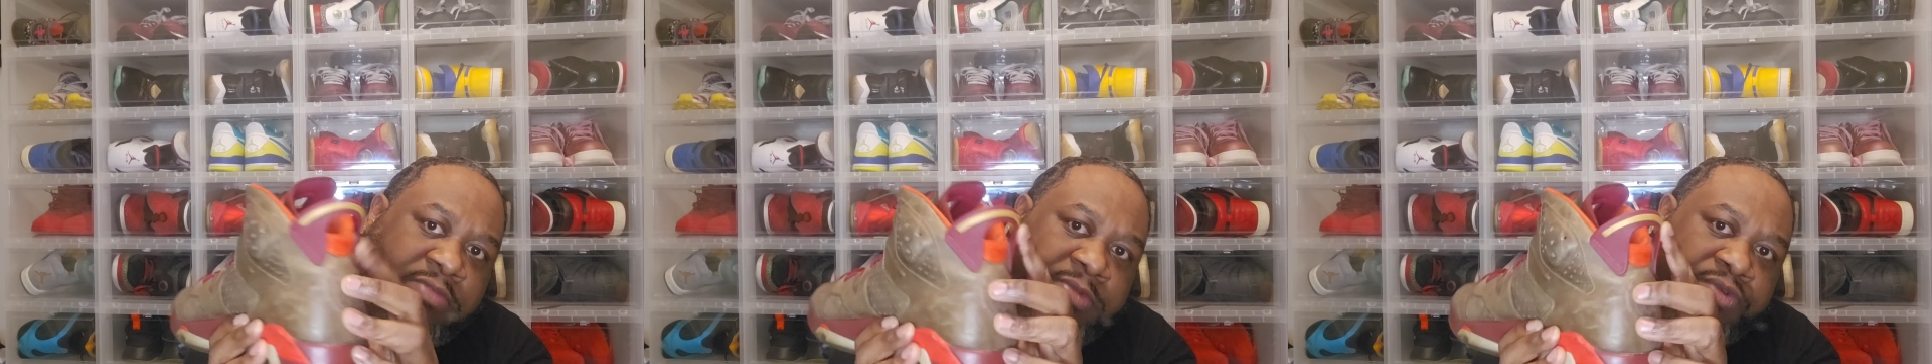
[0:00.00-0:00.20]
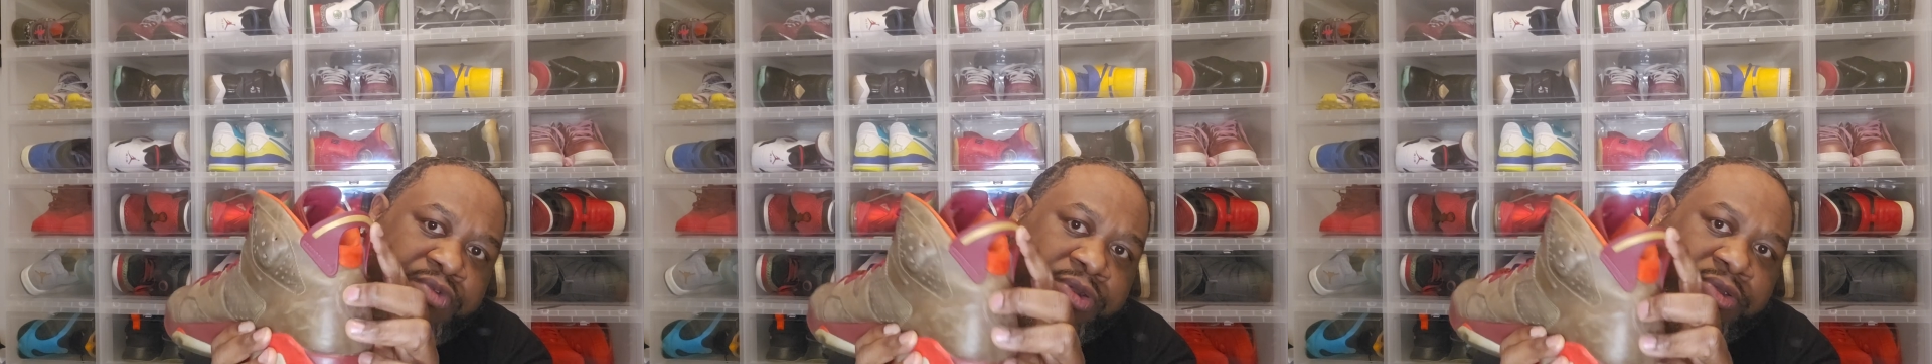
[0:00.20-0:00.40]

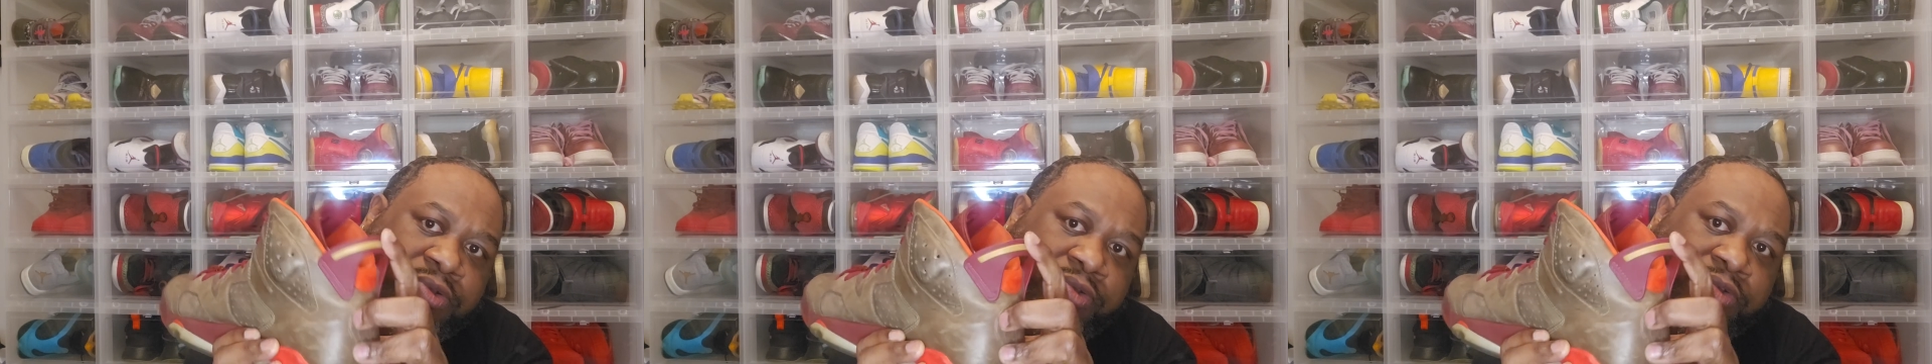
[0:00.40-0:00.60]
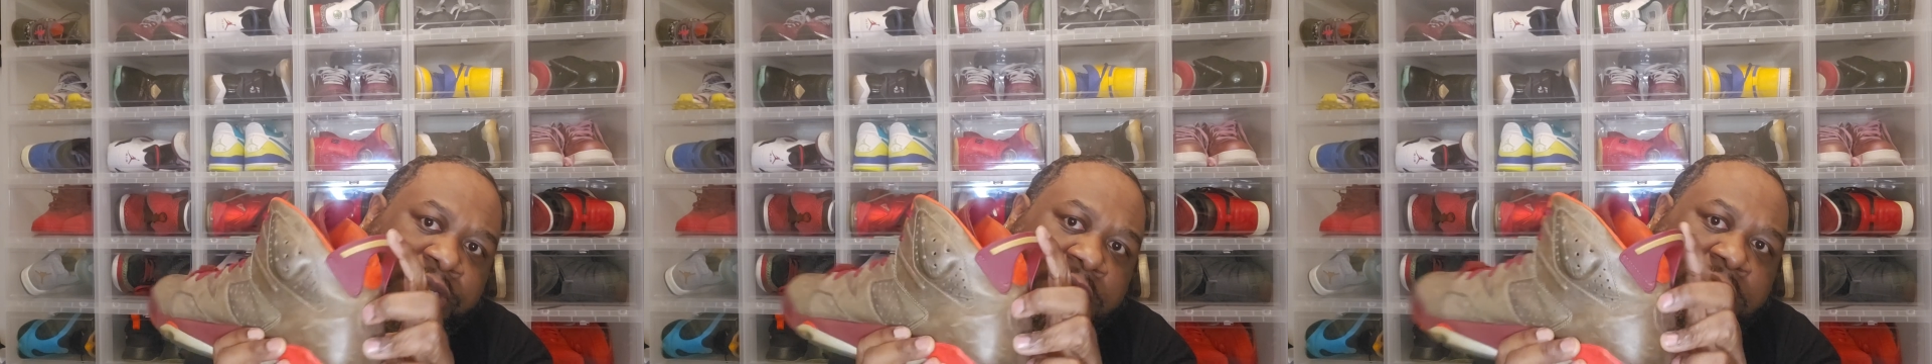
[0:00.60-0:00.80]

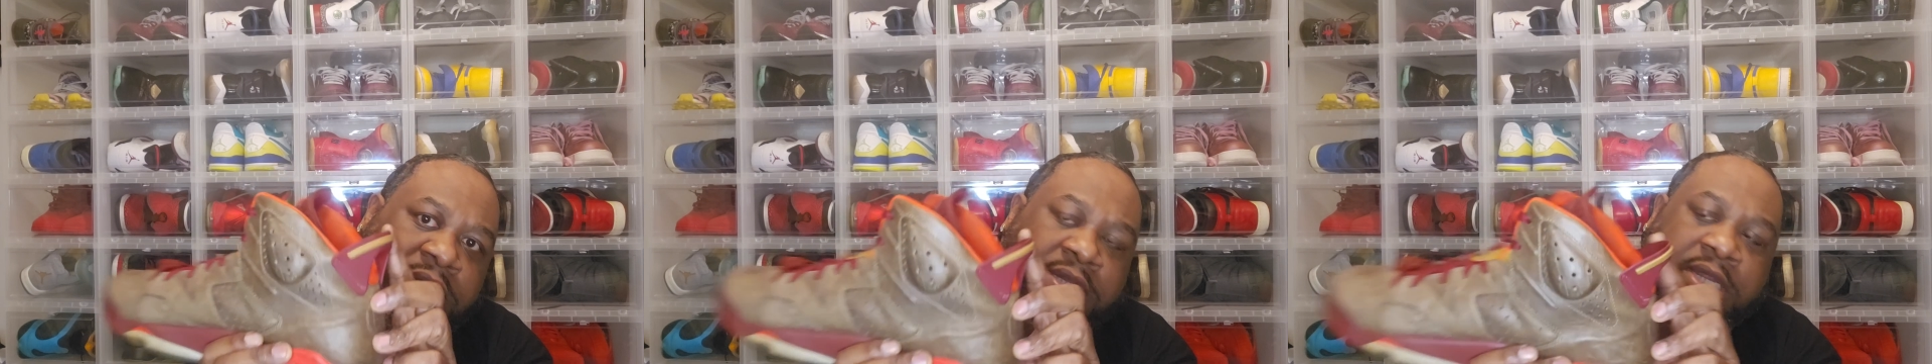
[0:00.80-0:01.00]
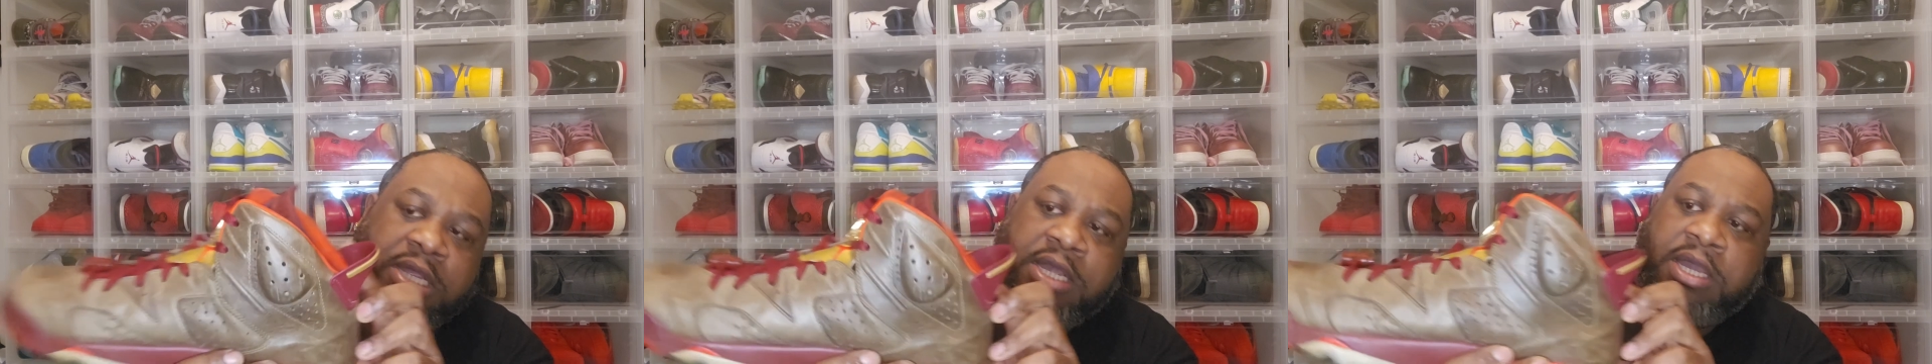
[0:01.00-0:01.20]
maroon and,
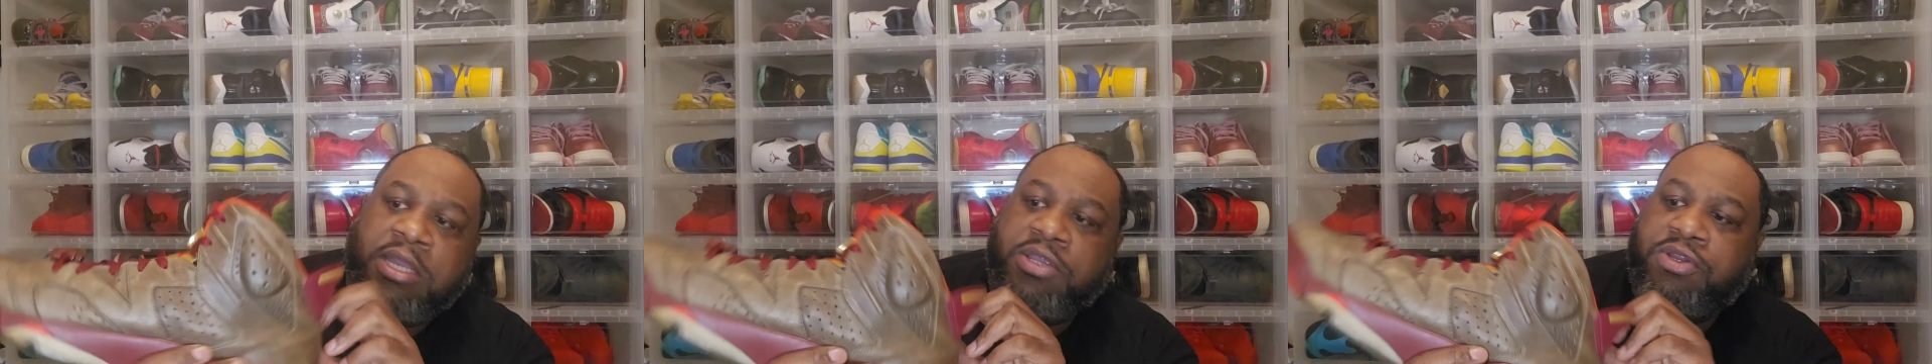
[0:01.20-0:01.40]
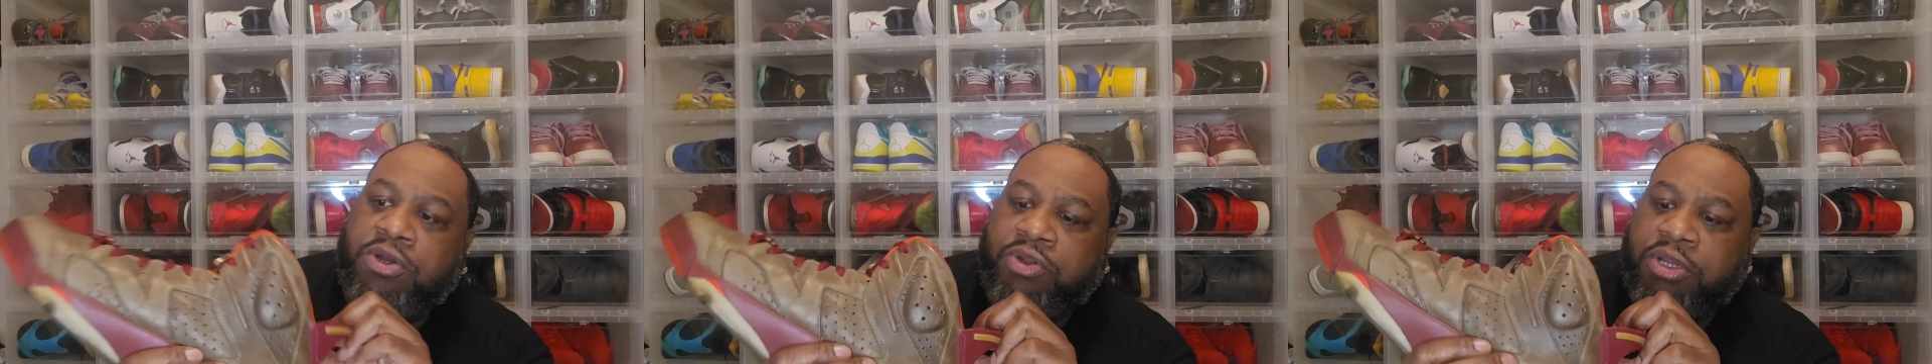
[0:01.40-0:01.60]

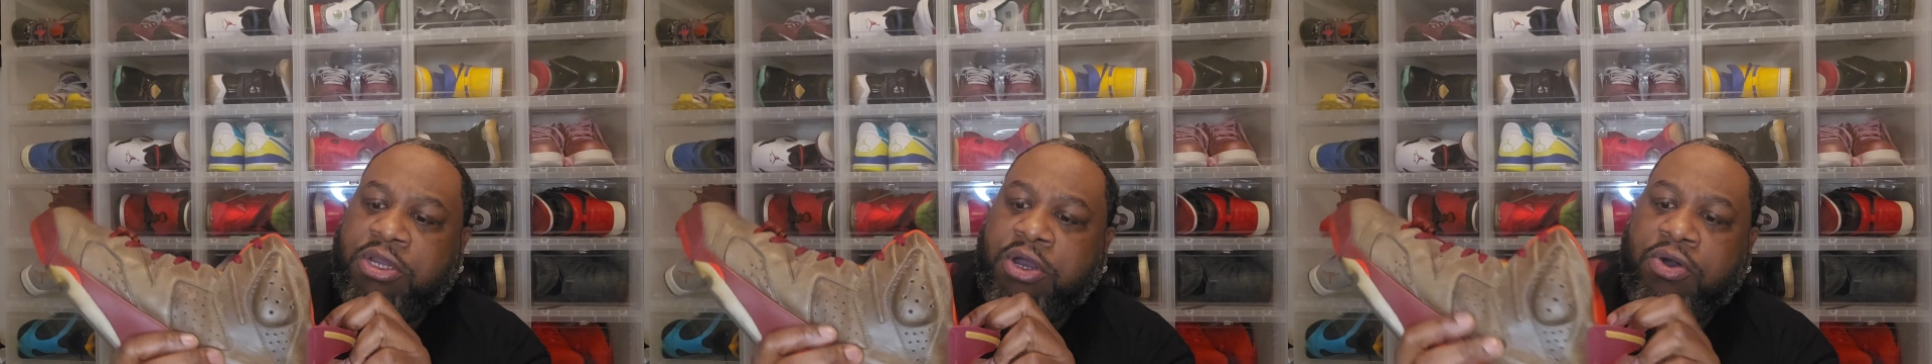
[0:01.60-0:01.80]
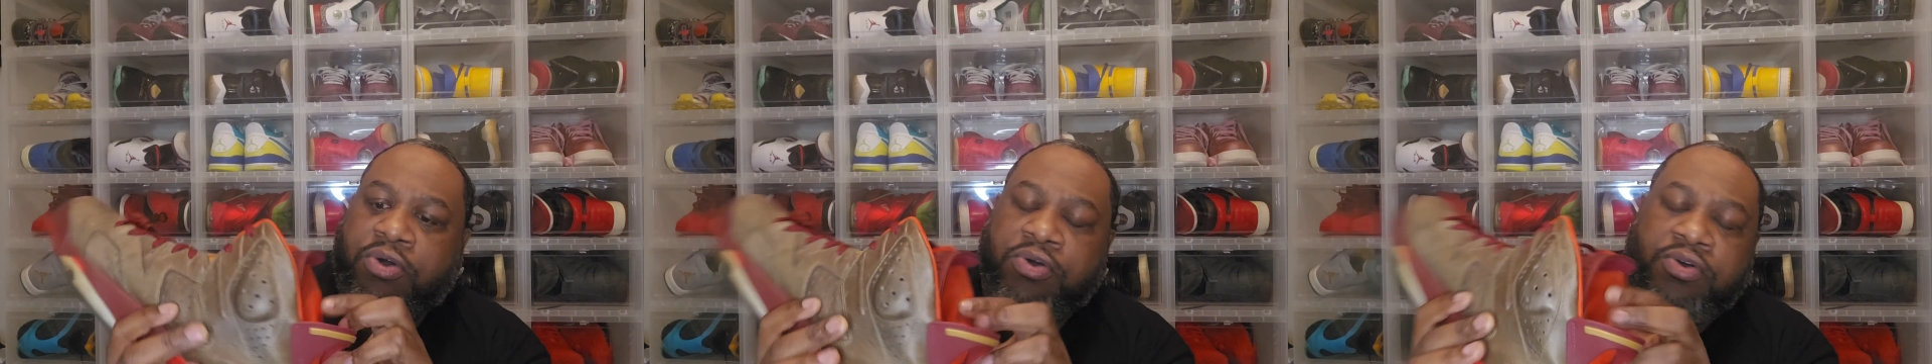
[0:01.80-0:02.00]
you know, the
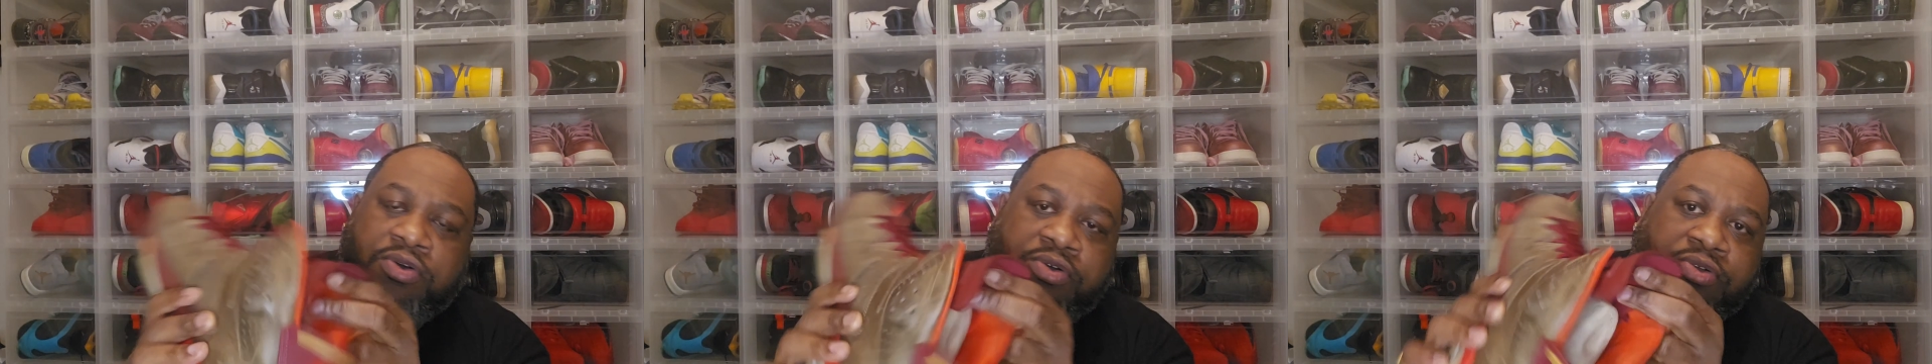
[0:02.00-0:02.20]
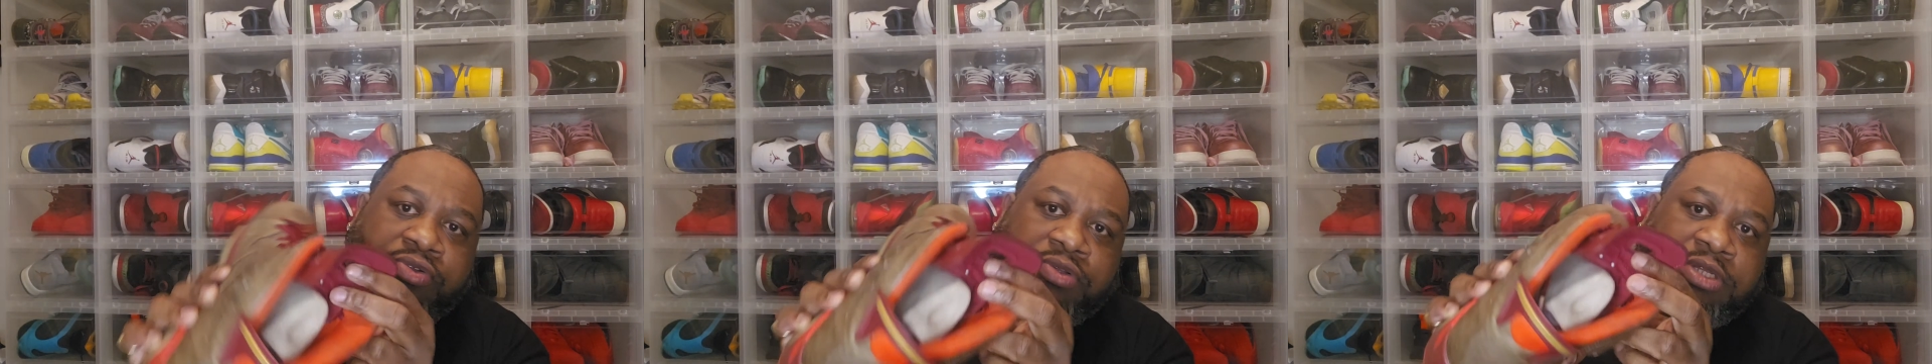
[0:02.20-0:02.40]

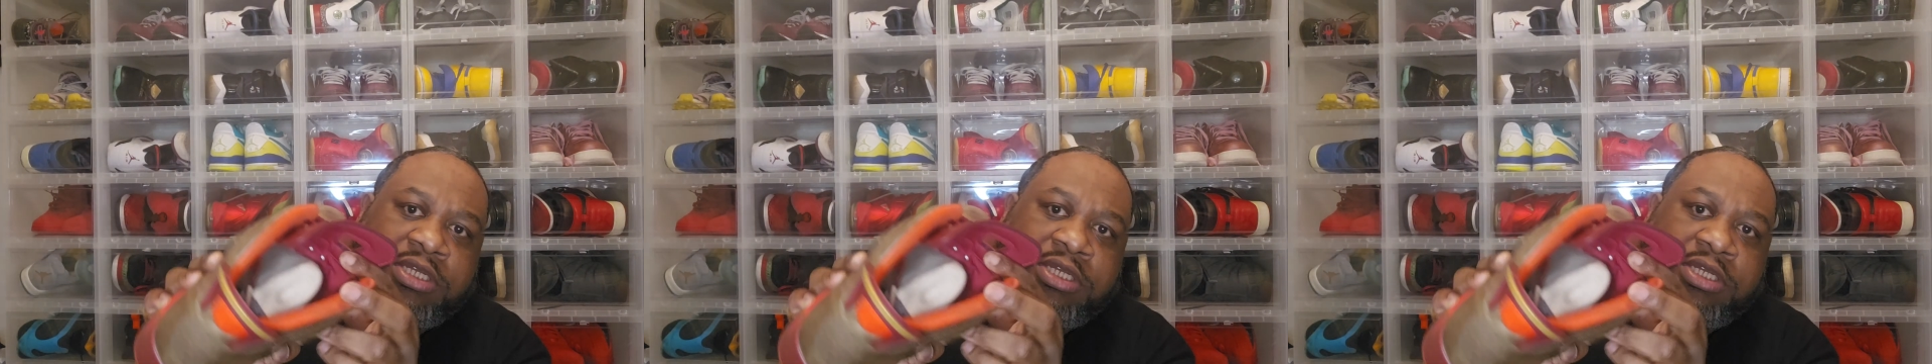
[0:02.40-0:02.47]
gold.